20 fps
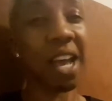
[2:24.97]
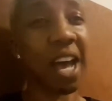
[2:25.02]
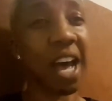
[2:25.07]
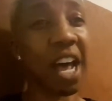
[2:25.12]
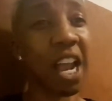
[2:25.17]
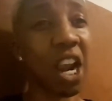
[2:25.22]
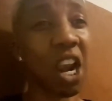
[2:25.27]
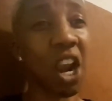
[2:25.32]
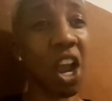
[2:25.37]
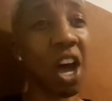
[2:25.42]

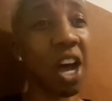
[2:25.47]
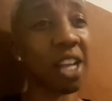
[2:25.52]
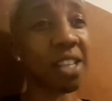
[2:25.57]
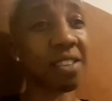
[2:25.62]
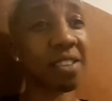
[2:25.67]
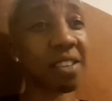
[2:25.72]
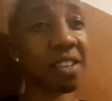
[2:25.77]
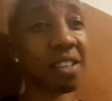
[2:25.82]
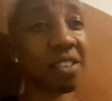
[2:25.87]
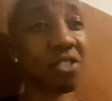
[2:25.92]
A lot
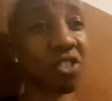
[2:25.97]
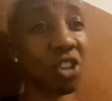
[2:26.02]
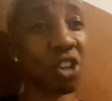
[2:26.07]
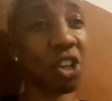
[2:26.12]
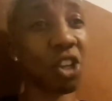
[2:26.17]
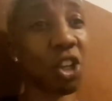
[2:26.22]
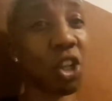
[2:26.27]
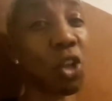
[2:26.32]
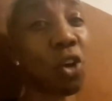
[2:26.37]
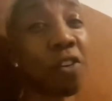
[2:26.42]

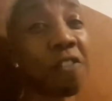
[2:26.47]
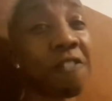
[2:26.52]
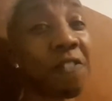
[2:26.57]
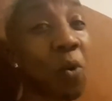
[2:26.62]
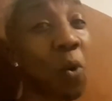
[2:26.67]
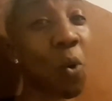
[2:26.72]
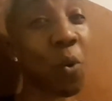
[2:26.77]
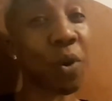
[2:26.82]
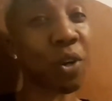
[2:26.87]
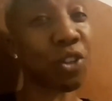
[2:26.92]
to look
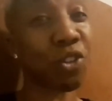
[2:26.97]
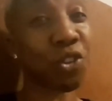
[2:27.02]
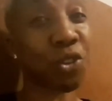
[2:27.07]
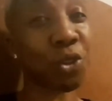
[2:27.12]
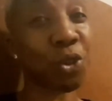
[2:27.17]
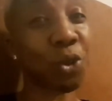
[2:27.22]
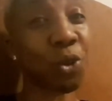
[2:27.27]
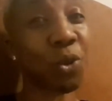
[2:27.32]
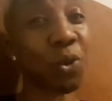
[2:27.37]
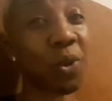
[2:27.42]
forward
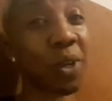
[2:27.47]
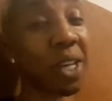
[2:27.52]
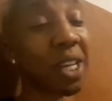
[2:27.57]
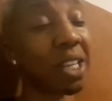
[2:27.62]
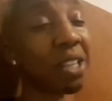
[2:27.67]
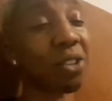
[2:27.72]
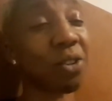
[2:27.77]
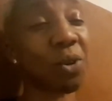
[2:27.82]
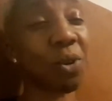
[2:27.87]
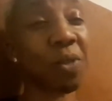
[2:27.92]
to
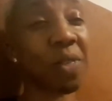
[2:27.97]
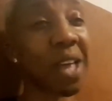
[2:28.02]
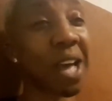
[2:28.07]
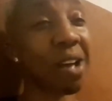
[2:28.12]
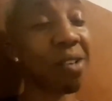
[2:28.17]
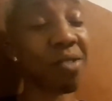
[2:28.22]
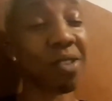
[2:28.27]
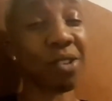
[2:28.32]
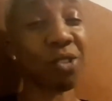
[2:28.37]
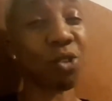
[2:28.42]
in
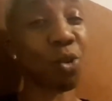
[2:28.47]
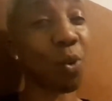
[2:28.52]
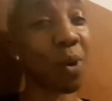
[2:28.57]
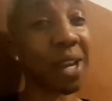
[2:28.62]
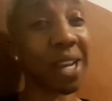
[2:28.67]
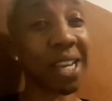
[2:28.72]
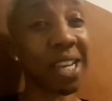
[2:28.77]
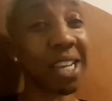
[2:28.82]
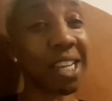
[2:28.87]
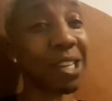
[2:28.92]

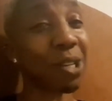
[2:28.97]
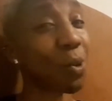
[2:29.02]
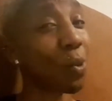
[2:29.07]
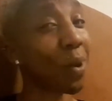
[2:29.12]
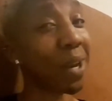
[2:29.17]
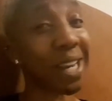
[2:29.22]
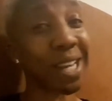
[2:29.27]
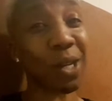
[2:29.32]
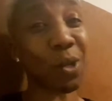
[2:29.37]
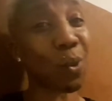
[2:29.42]
2020.
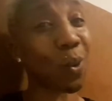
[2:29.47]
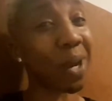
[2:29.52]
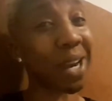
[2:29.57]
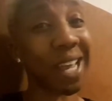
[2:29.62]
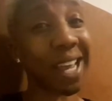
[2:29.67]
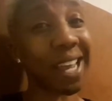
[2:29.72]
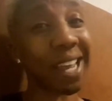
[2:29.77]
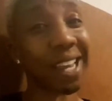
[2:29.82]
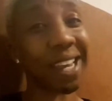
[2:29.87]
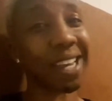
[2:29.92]
I
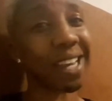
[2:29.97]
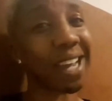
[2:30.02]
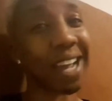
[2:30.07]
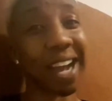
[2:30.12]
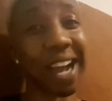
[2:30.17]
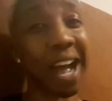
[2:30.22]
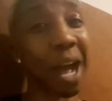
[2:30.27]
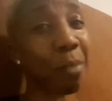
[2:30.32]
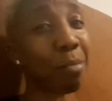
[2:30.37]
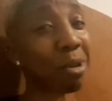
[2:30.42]

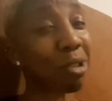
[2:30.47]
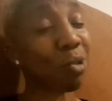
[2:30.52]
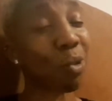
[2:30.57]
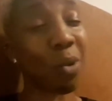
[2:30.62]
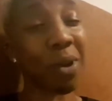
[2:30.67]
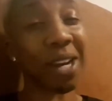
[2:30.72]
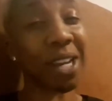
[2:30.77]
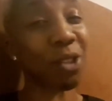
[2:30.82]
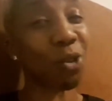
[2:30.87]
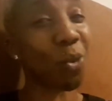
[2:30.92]
got my
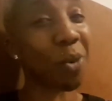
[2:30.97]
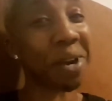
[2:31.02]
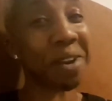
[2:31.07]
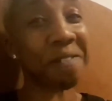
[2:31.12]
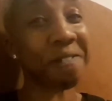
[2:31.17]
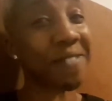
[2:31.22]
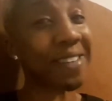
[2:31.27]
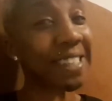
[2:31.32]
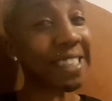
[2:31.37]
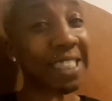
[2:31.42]
2020
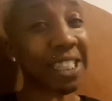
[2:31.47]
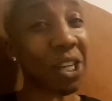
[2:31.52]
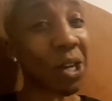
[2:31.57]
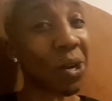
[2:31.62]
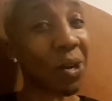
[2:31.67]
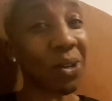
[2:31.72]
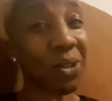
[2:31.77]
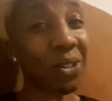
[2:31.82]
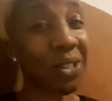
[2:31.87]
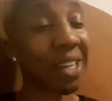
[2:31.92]
vision
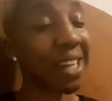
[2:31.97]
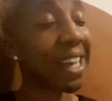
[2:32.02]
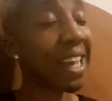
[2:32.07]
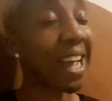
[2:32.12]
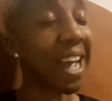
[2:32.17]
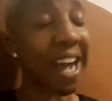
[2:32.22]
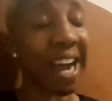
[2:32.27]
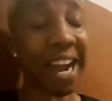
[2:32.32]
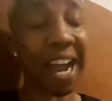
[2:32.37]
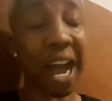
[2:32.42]
on.
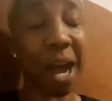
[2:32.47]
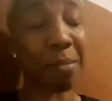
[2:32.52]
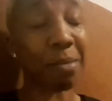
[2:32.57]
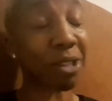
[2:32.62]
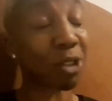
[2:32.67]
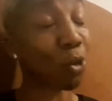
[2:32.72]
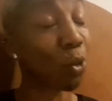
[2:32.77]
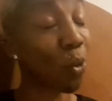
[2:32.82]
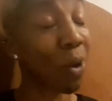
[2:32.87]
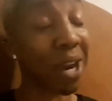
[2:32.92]
I got my
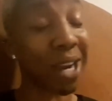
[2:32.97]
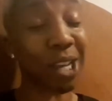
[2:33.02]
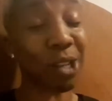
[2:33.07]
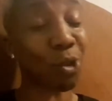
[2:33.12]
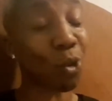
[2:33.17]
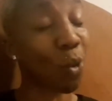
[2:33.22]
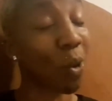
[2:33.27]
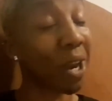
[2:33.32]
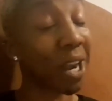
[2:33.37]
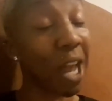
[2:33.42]

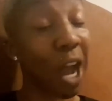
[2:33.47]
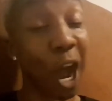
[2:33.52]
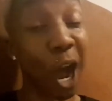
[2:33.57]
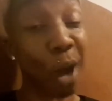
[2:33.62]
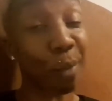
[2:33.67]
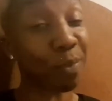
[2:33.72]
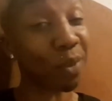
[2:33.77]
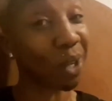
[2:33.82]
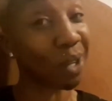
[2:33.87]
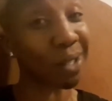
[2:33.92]
2020
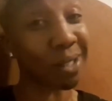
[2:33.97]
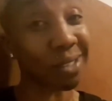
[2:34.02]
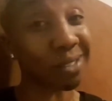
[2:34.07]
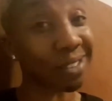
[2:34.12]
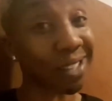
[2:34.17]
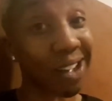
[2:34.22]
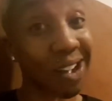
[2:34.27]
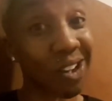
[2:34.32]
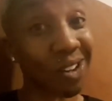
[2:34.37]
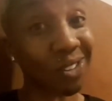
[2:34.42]
obstacles
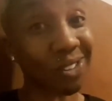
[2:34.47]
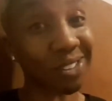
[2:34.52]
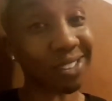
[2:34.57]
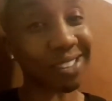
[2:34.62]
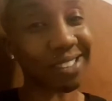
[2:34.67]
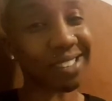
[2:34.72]
on.